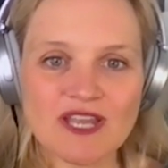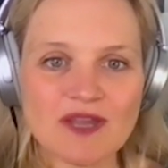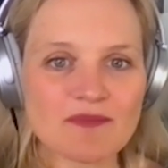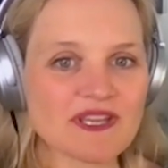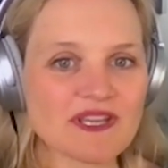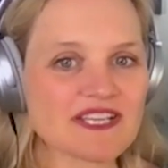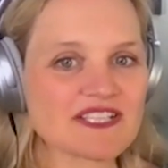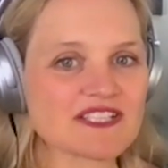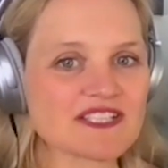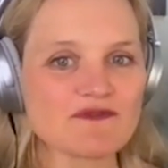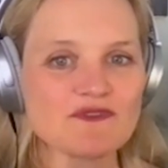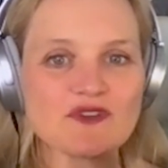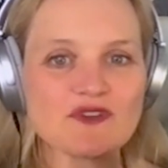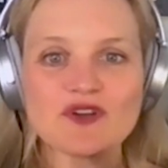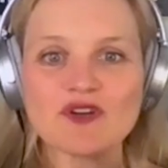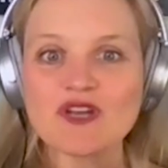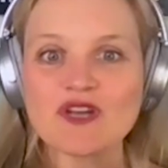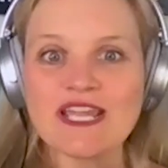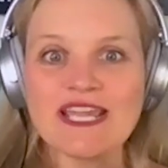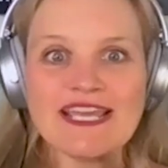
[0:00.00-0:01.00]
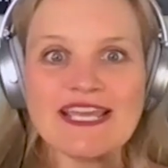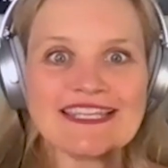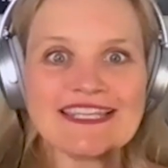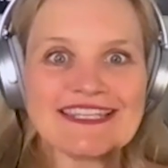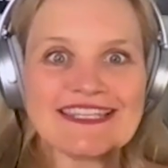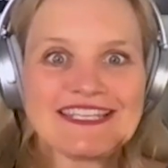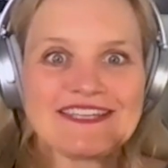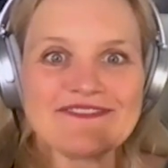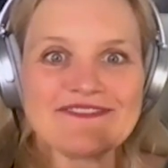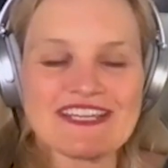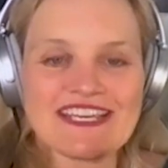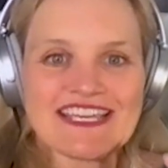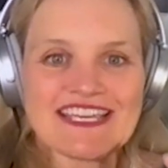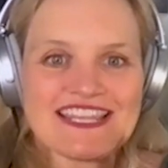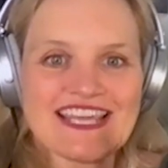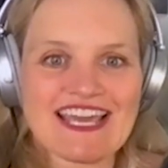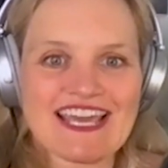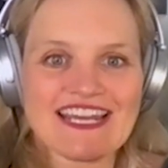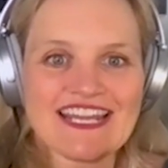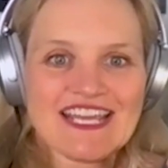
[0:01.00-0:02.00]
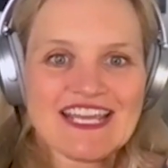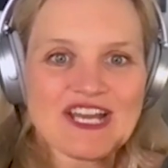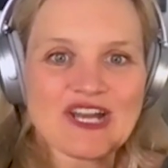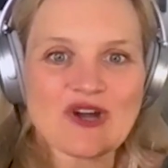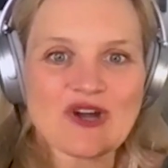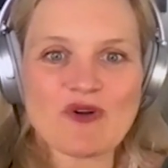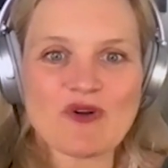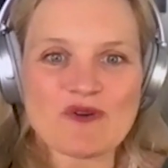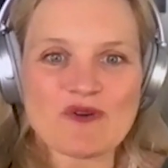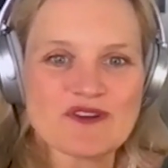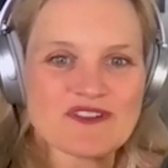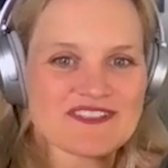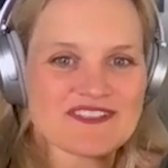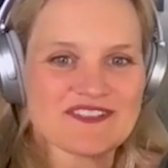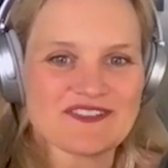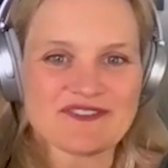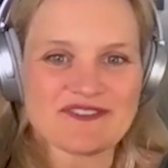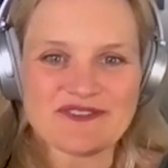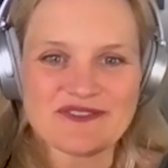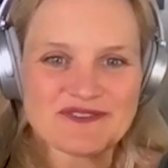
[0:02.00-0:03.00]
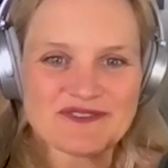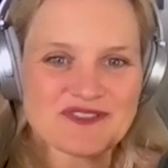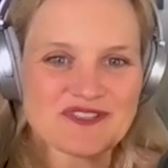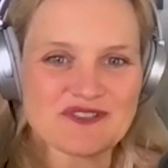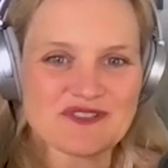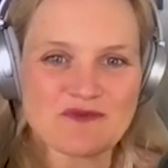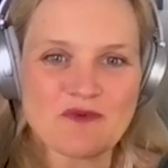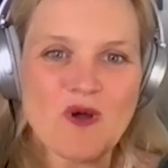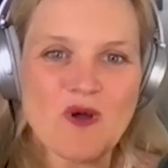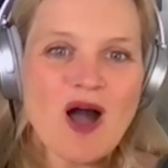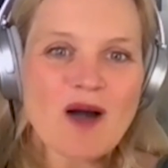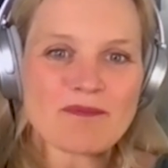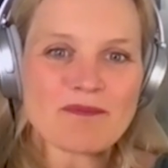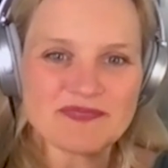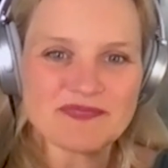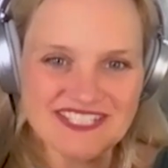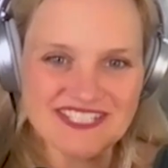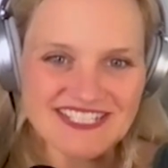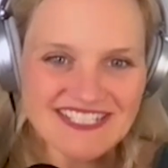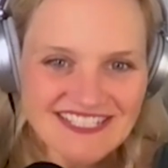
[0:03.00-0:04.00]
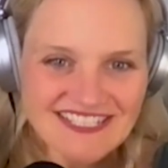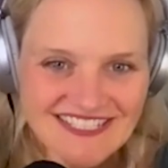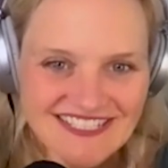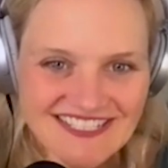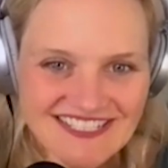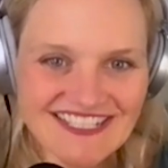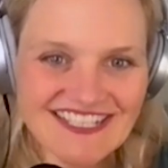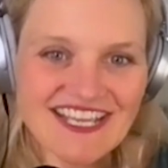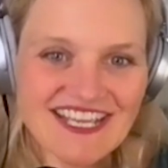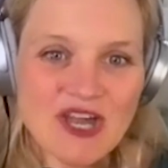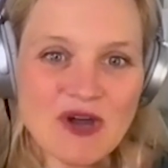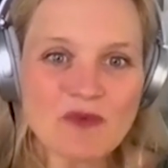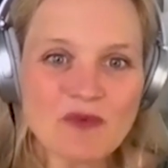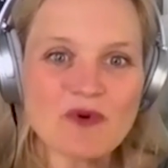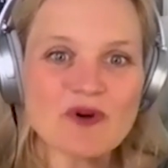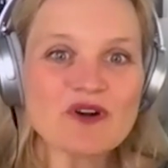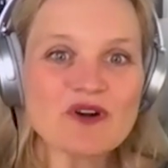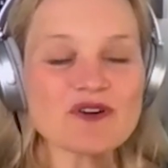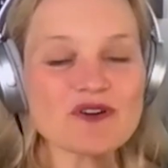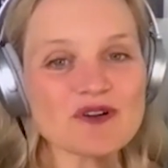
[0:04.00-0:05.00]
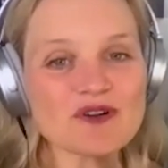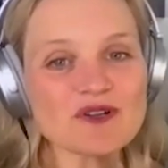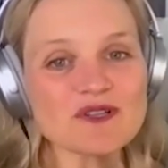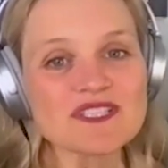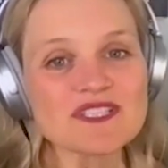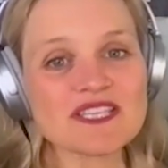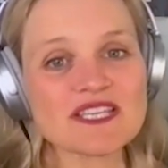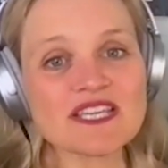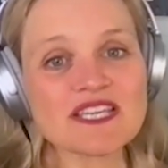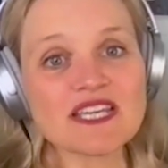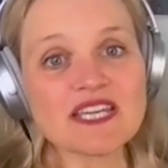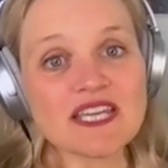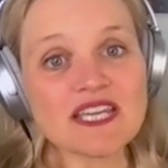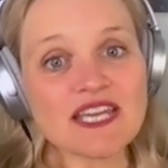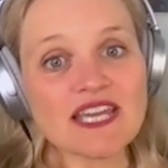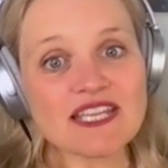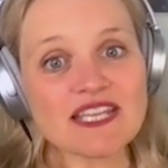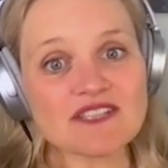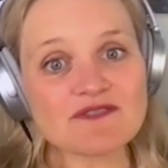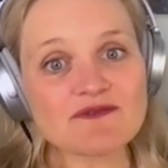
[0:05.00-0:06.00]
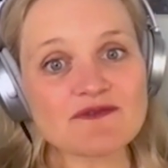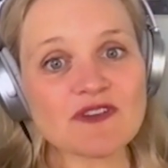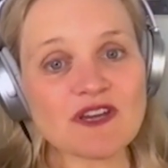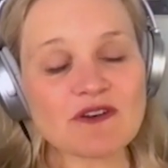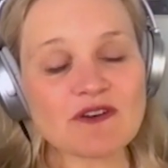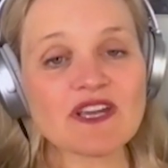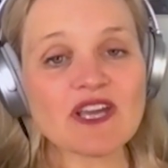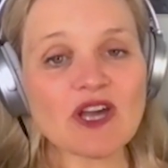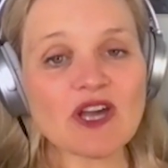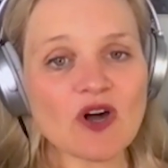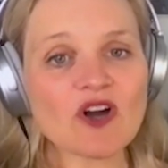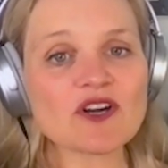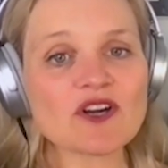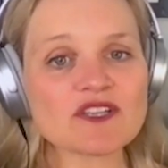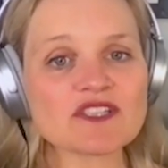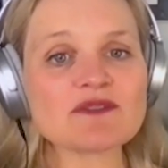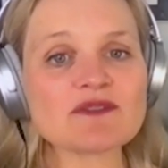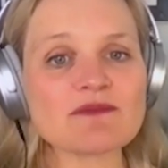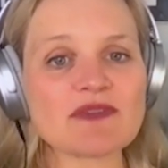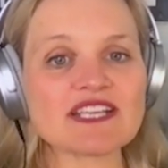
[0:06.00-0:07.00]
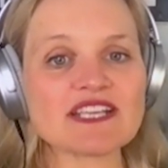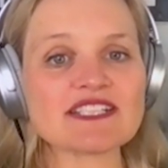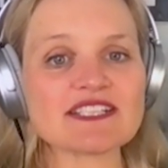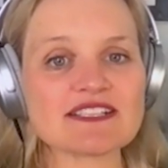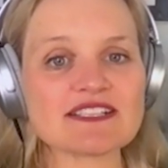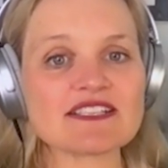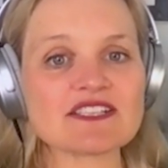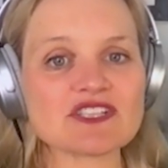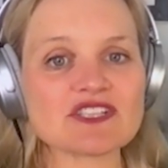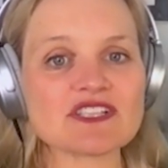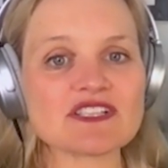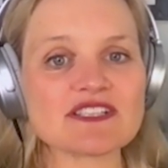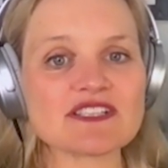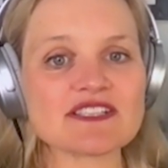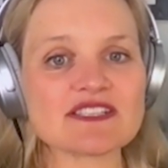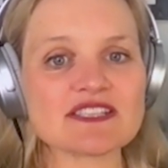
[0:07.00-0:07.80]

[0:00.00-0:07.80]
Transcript: Because if you're living in that cortisol swamped world, it's very hard to make decisions